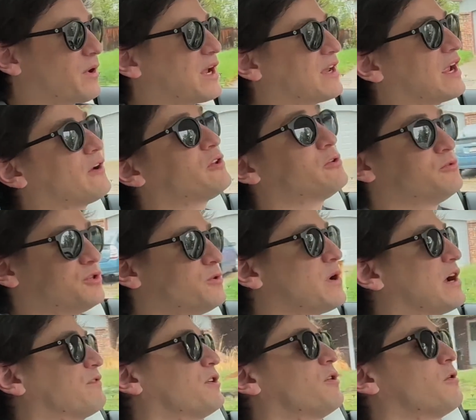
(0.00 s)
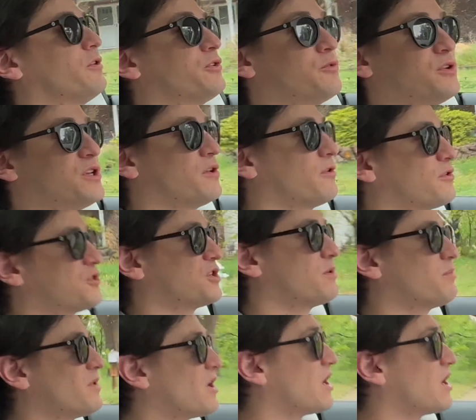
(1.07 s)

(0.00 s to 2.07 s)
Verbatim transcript: right now, you do have to go into a dealership.